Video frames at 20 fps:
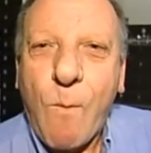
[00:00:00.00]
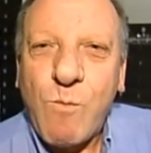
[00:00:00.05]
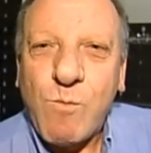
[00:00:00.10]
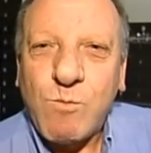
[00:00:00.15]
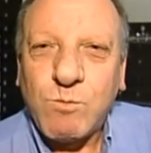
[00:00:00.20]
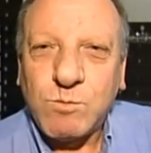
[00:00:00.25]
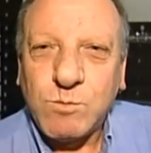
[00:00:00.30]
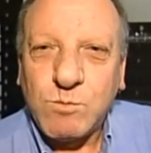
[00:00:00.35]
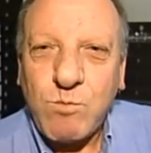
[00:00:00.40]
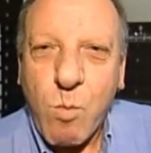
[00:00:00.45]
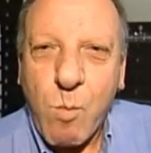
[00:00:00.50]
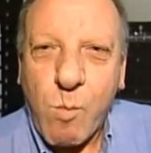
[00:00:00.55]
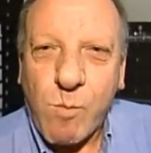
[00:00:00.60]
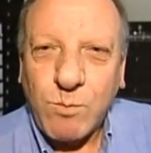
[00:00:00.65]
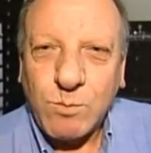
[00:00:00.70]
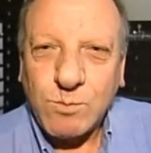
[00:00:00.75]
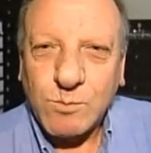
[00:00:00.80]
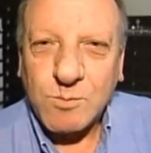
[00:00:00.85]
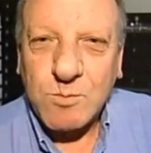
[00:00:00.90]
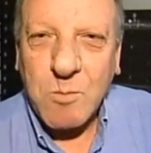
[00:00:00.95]
We're getting
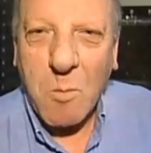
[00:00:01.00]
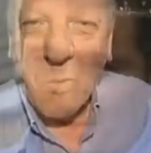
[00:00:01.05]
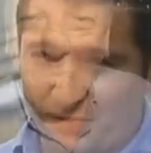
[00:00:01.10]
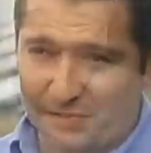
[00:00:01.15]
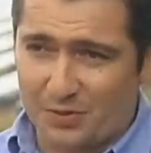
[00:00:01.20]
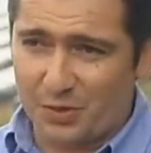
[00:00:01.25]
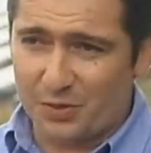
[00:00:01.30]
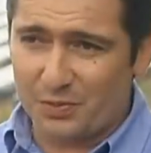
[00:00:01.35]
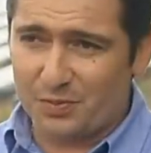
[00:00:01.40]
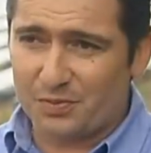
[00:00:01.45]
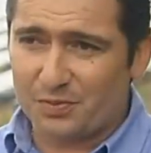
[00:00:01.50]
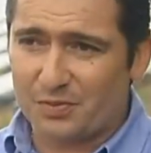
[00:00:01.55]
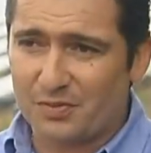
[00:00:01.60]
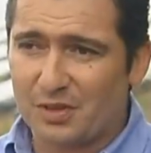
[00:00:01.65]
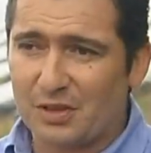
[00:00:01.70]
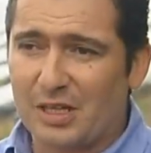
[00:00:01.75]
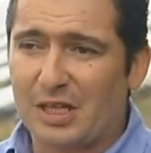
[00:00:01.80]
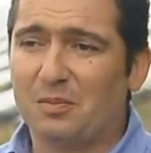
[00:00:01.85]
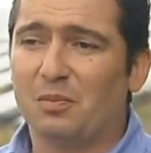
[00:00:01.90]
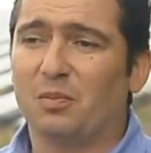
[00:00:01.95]
better quality fruit,
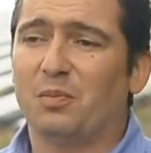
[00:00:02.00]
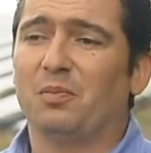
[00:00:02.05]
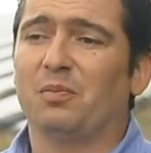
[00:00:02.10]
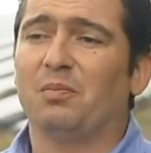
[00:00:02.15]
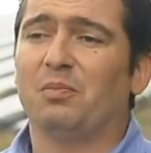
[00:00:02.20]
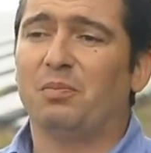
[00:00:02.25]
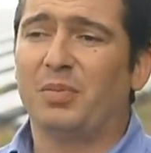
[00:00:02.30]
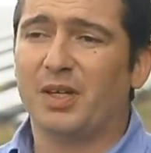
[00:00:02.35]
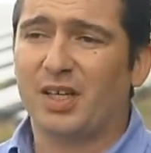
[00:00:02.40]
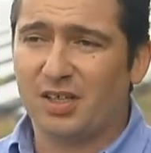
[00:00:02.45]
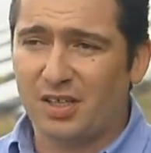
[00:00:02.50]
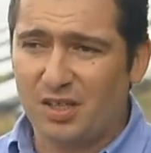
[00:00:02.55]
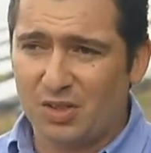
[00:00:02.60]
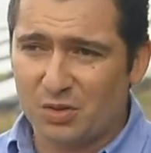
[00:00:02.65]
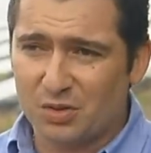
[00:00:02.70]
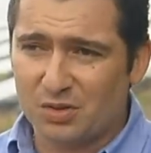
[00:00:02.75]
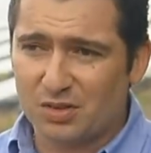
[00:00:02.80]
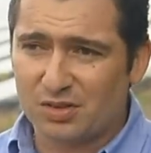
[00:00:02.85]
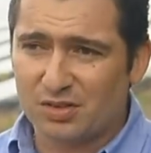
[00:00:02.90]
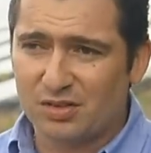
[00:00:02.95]
getting bigger
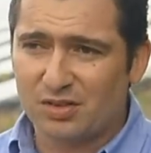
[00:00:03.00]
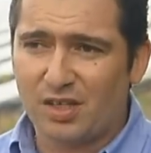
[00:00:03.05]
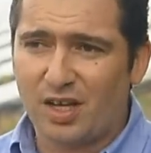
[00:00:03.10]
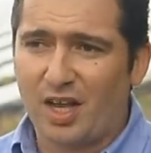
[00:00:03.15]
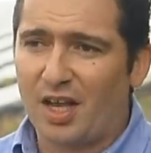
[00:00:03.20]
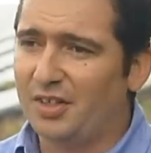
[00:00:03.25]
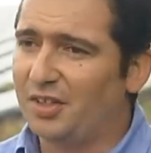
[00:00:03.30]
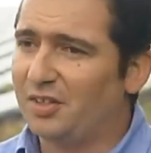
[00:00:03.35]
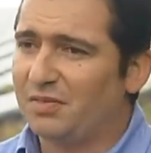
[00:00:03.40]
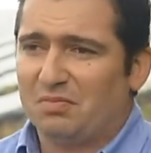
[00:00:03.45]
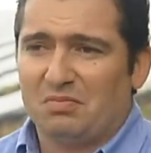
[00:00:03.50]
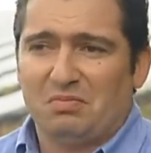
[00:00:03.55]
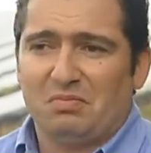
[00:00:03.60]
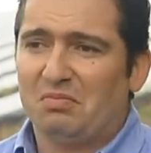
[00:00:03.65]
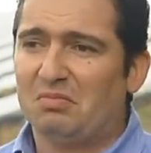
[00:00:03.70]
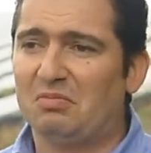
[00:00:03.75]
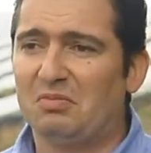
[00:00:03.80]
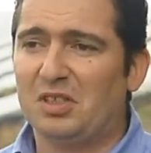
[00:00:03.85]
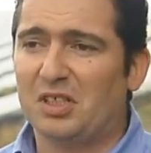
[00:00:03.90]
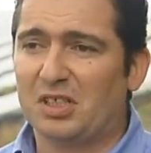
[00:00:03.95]
yields, and
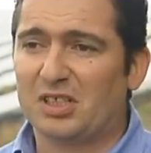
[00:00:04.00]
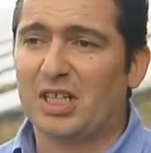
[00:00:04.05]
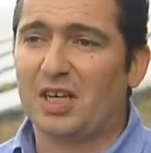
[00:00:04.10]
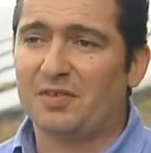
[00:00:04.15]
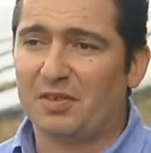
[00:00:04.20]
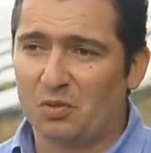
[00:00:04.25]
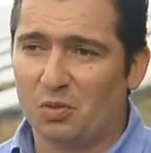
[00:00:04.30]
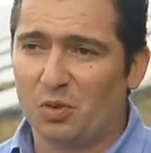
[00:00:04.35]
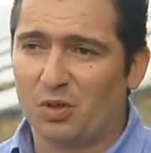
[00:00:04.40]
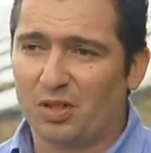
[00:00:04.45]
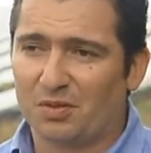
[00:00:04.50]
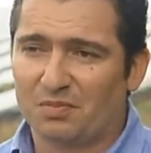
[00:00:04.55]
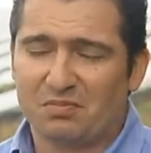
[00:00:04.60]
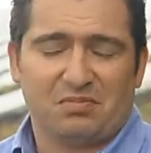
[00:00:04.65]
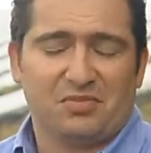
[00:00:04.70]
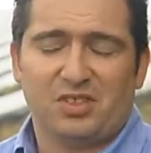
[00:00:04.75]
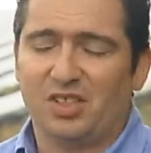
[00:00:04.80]
you're saving water.